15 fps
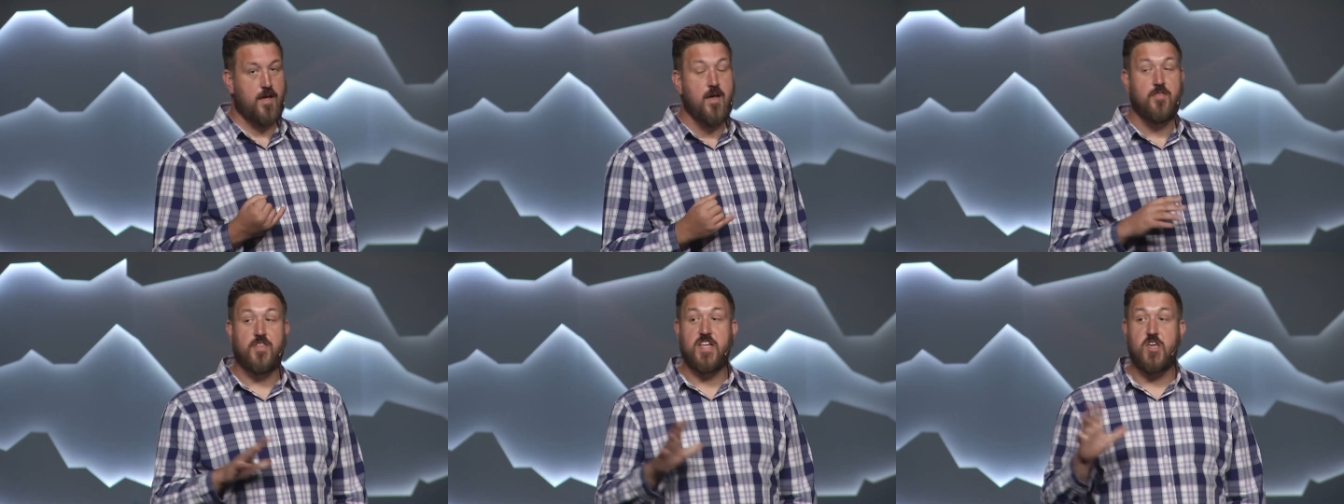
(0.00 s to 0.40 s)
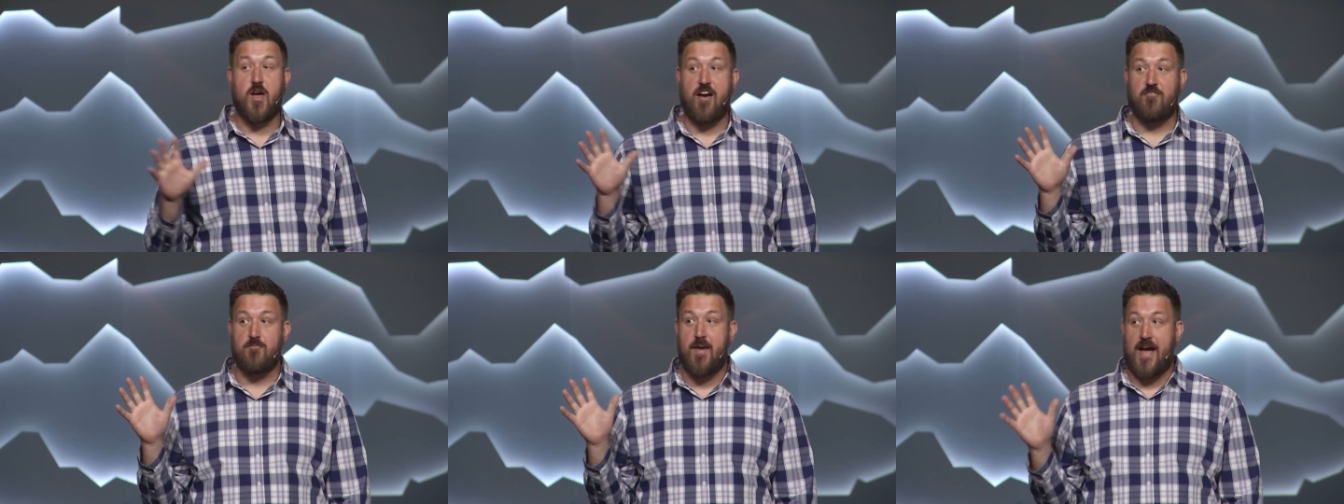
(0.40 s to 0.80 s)
Then you
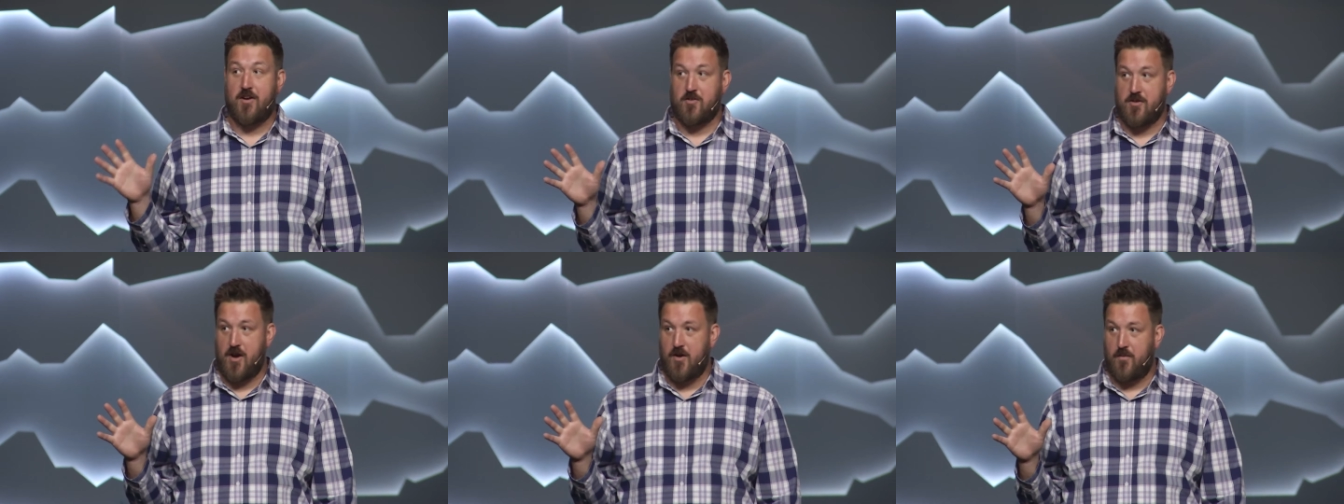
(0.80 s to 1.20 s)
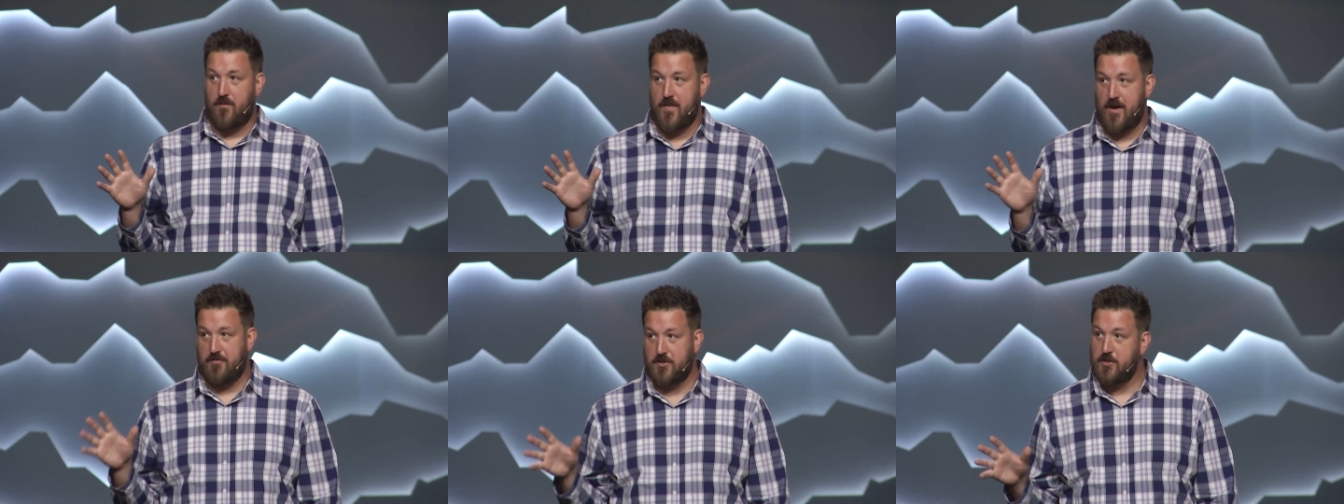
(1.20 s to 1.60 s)
have macro
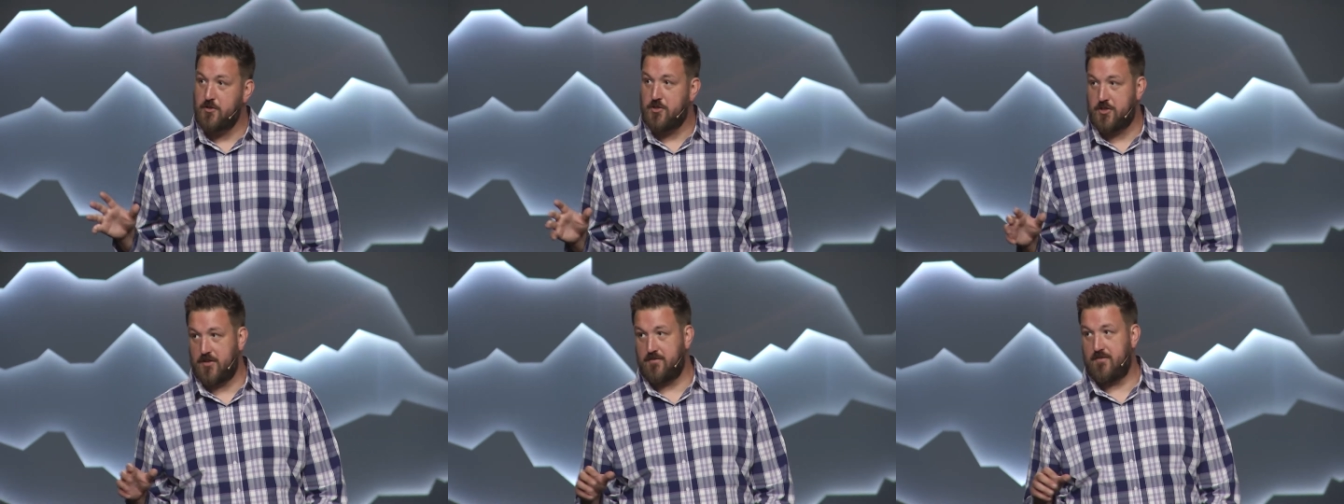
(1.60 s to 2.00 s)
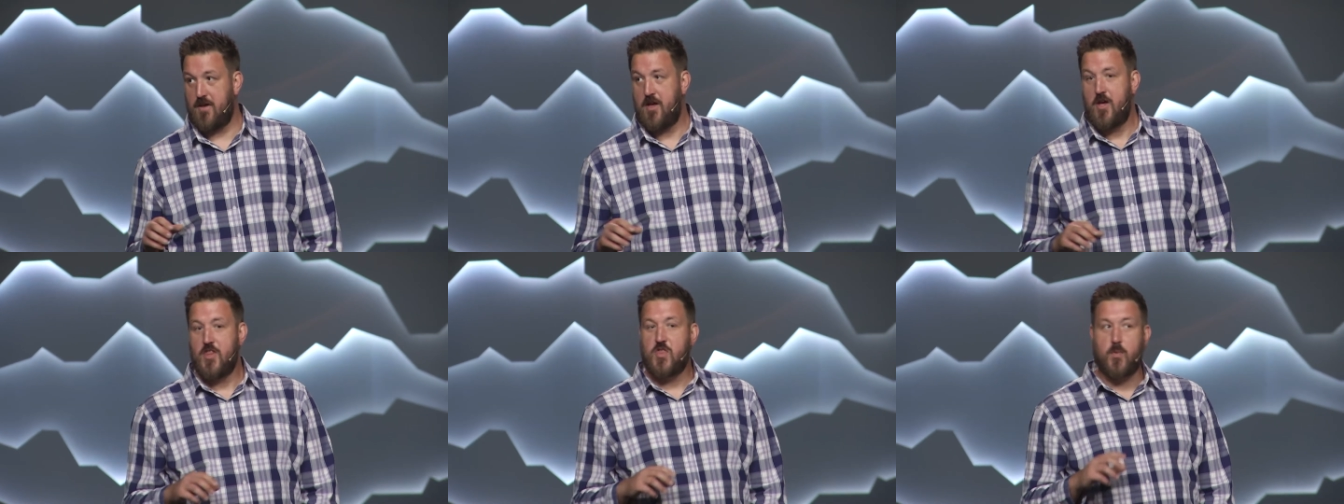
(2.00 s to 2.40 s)
evolution,
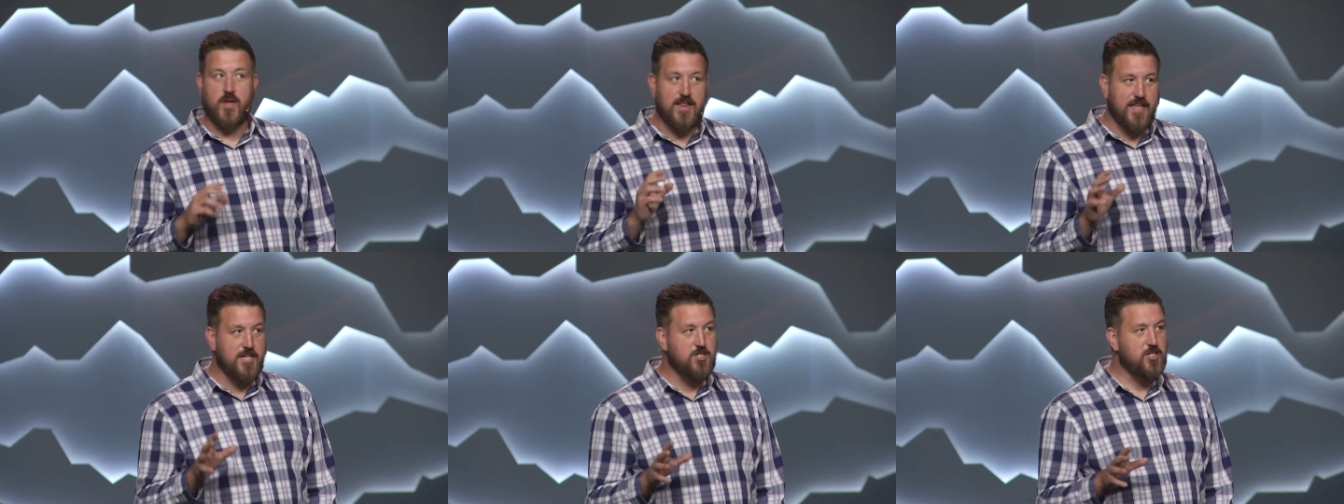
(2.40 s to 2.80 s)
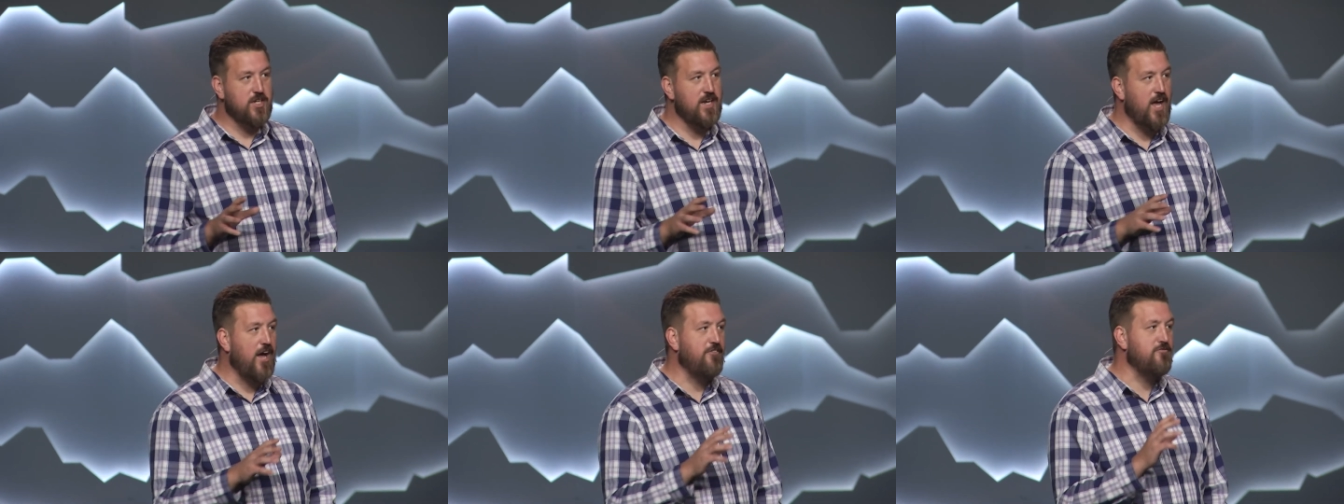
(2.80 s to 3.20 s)
the
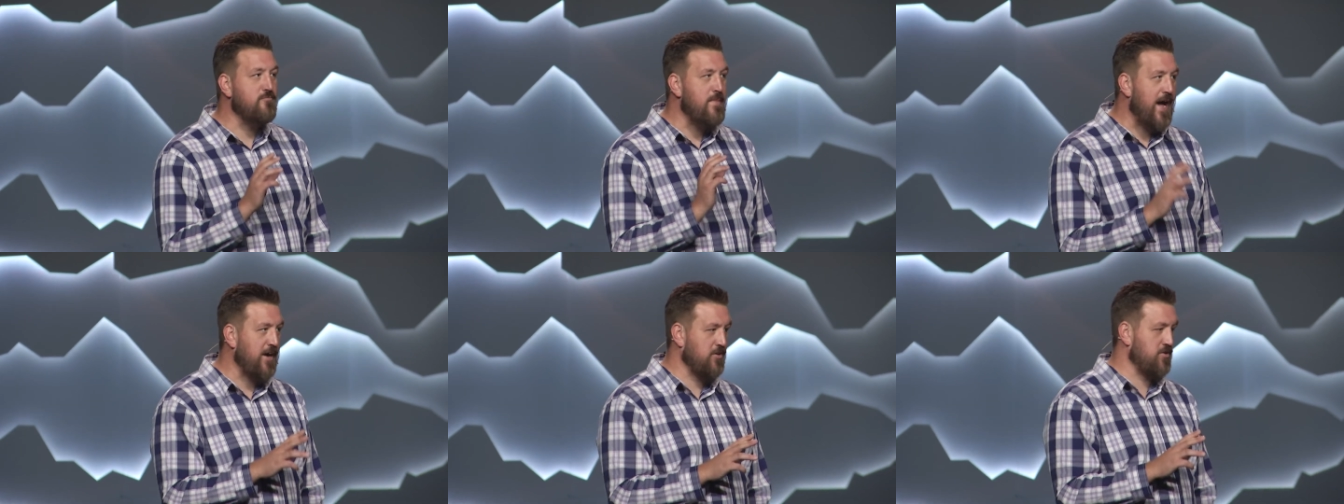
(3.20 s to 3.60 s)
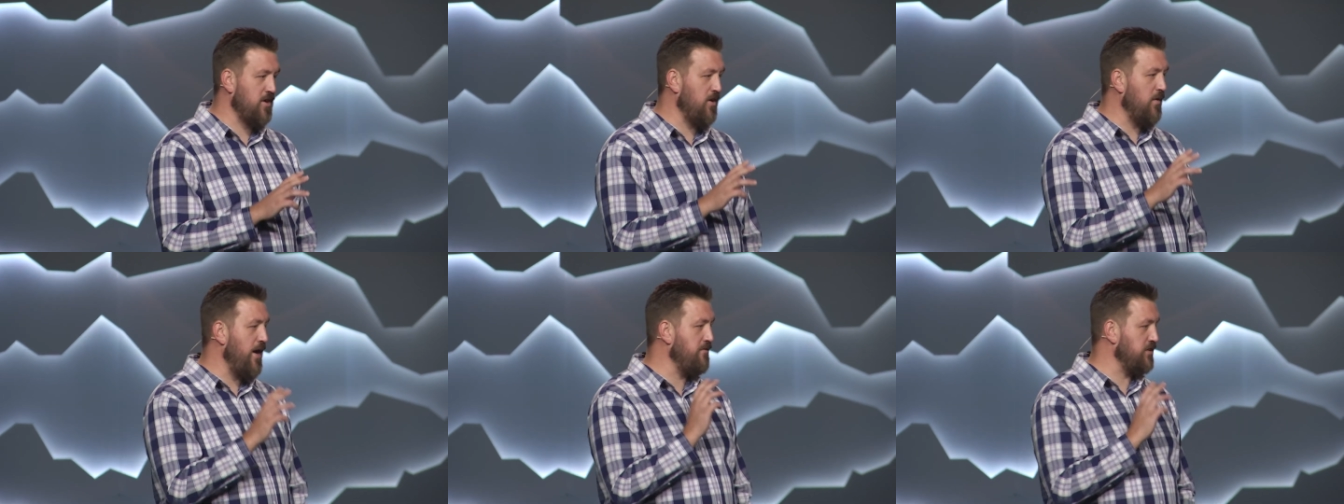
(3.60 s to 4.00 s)
religion of
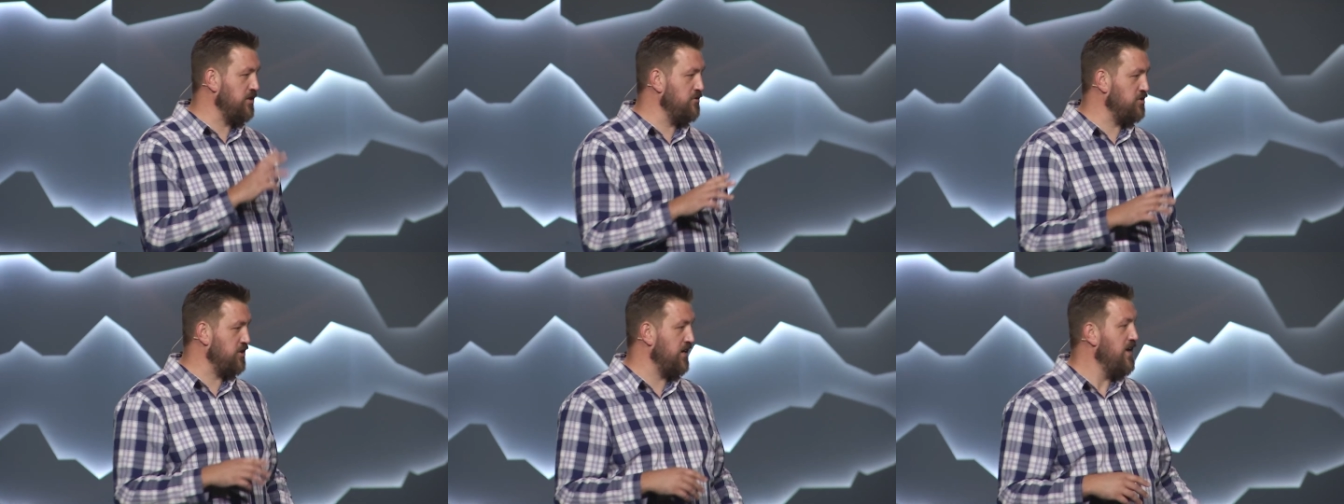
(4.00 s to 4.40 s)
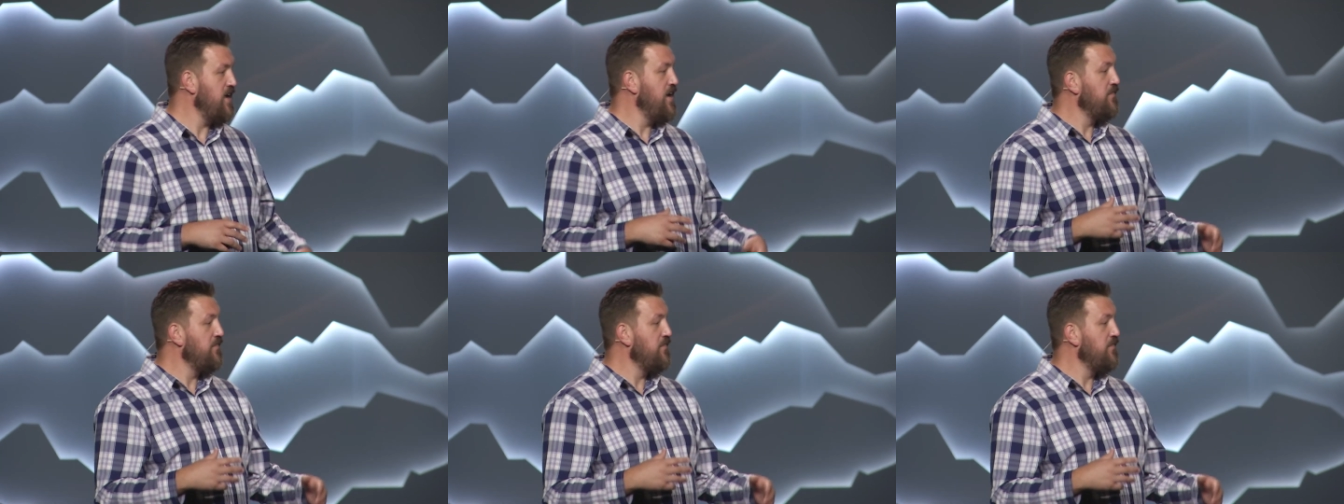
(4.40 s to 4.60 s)
macro evolution.